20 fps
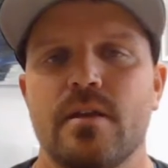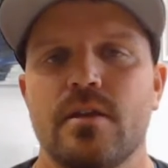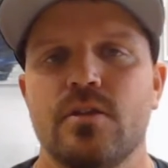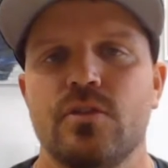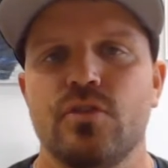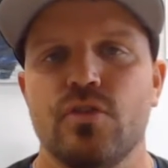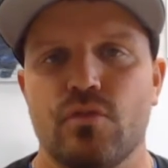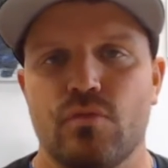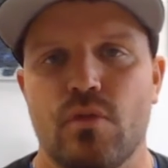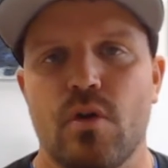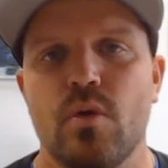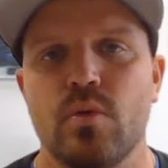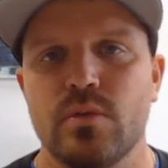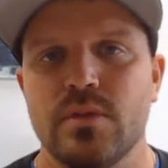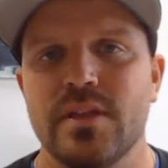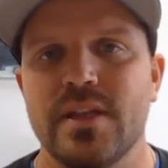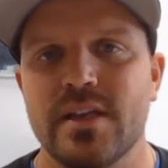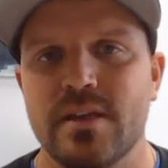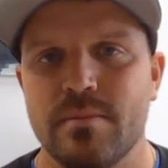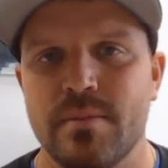your
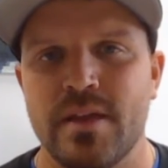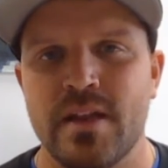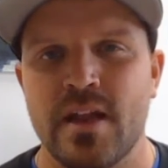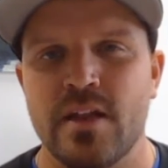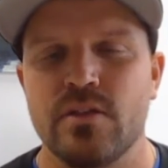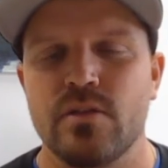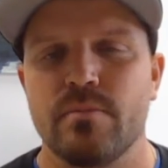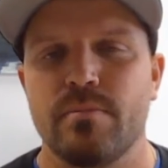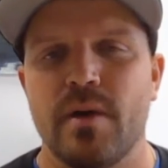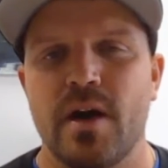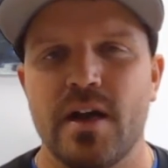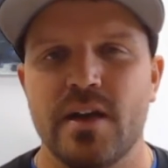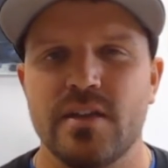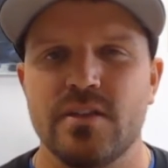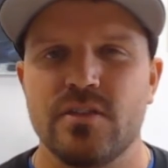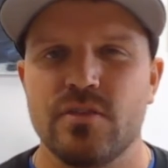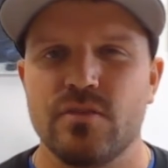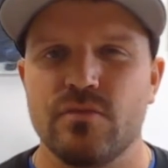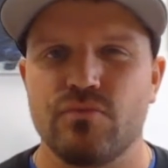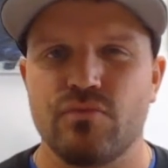own ligament and your body
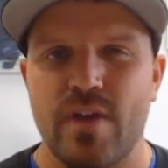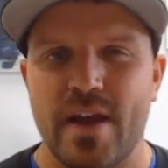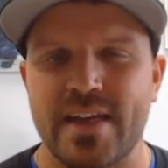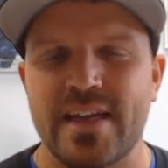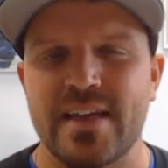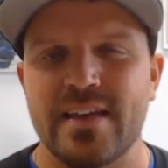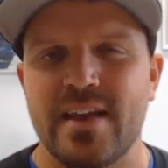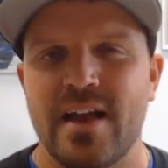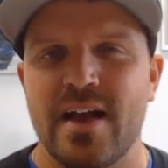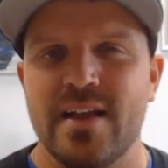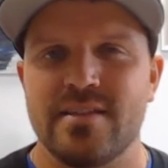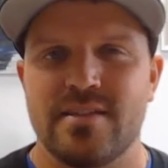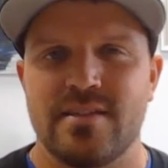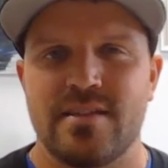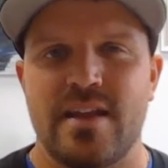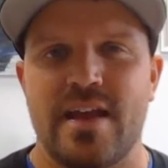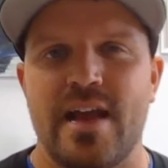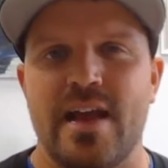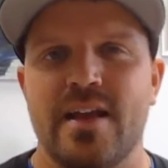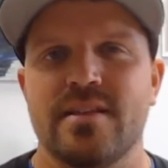to recognize
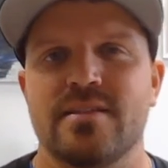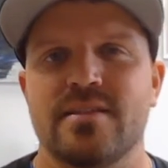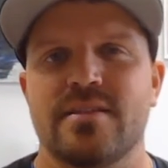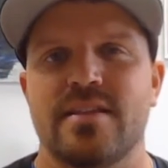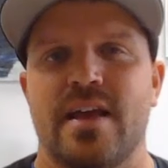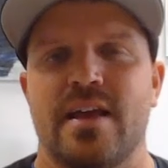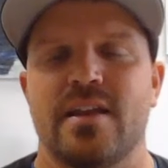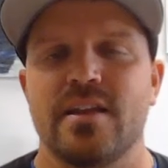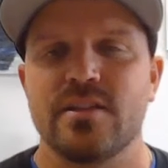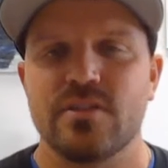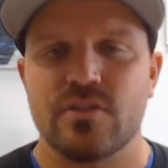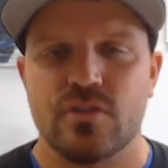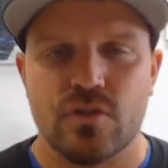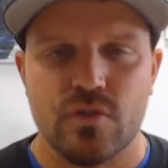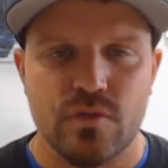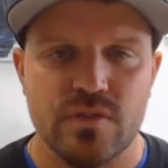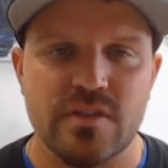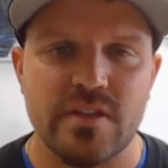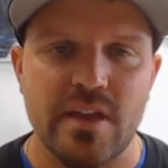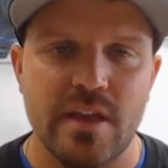it as that
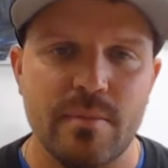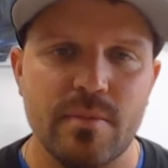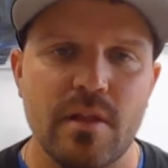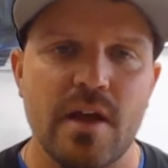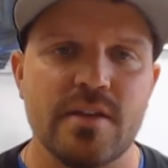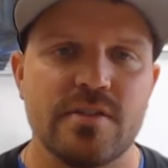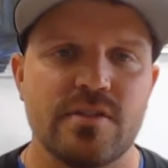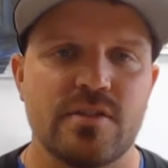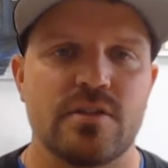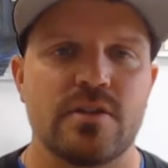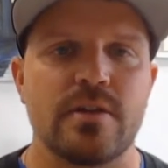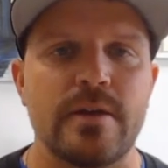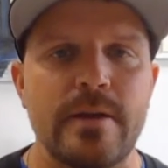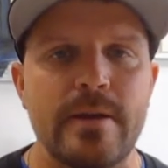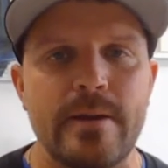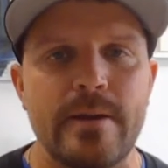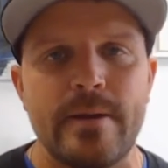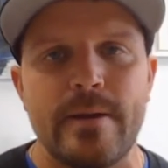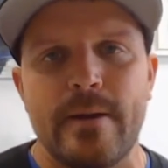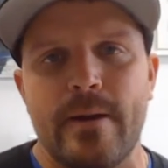internal stabilizer.
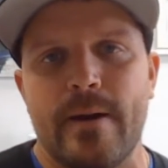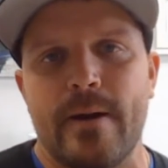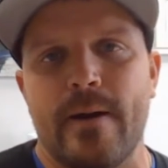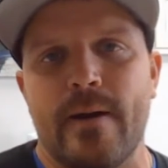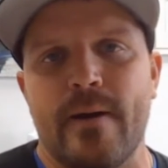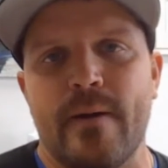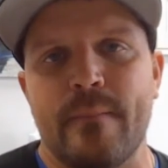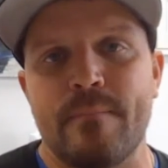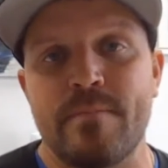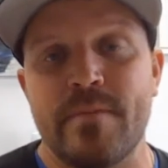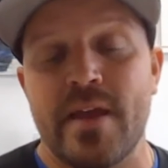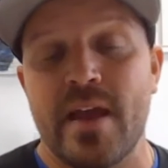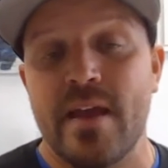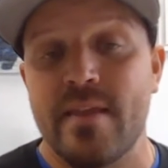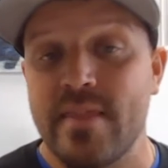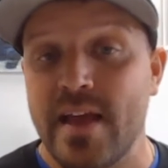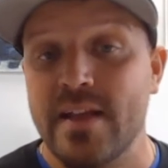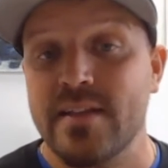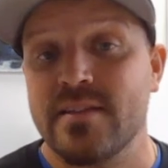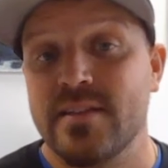
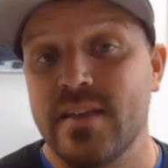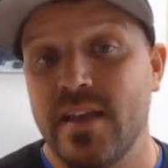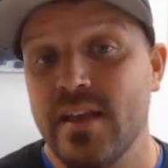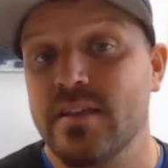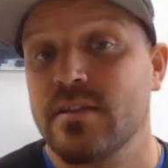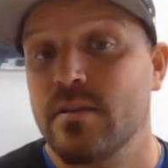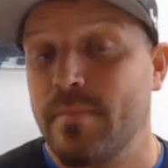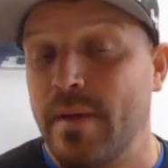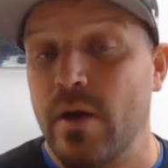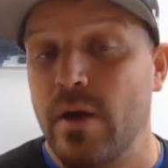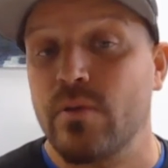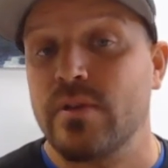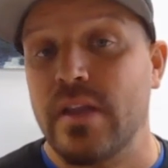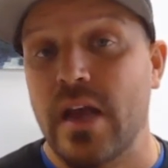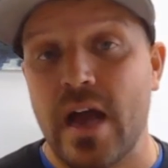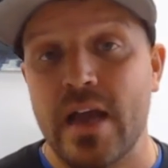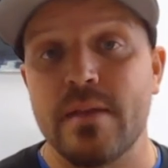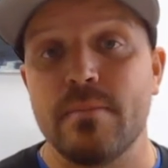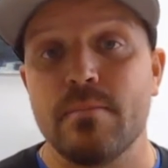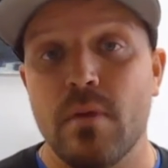And that takes about
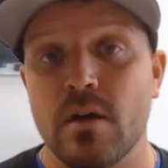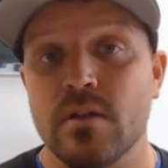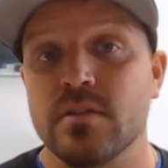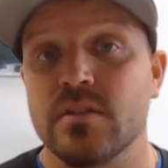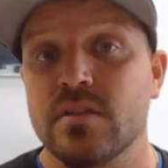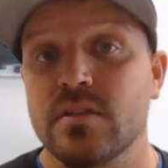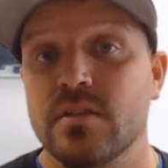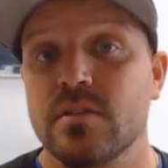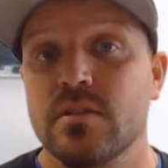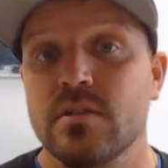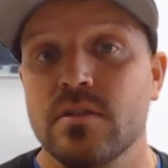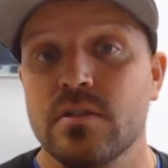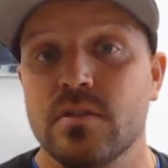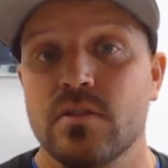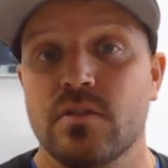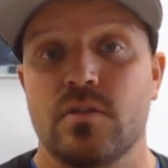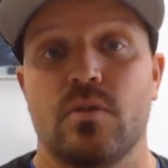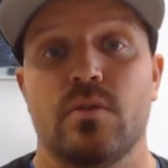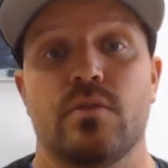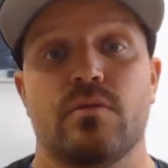9 months.
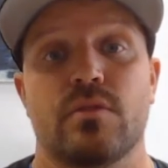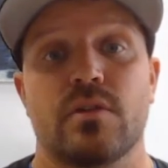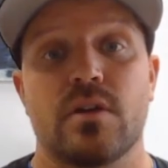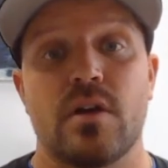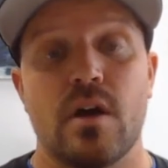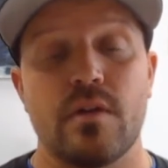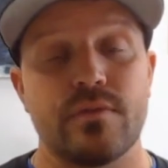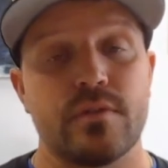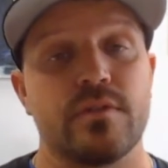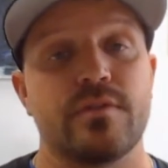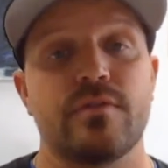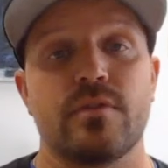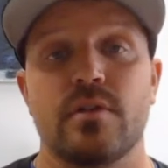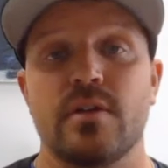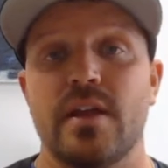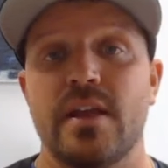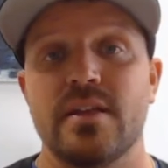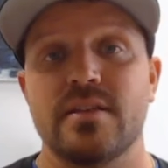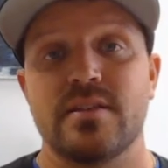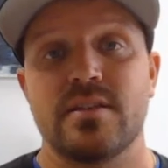So the recovery for
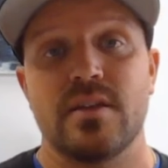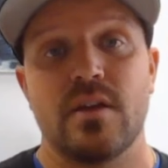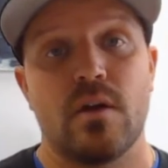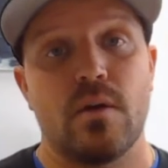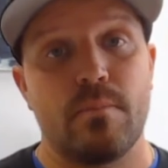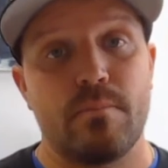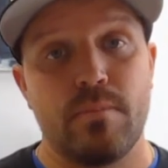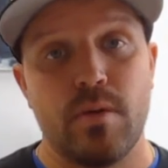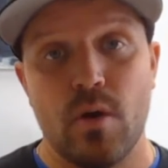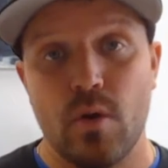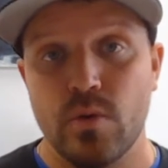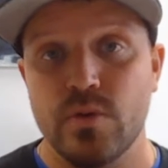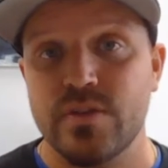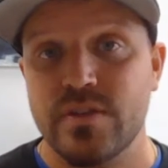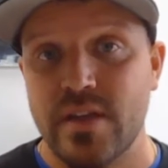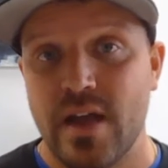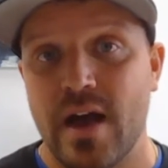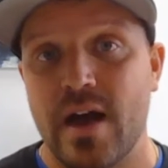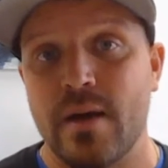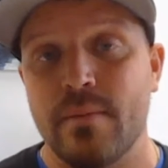an ACL
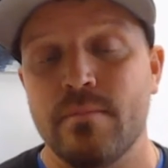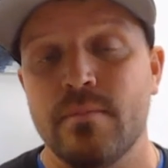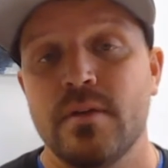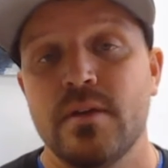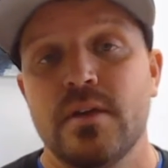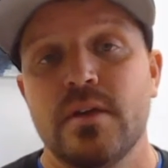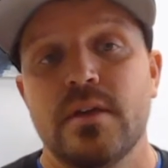post-op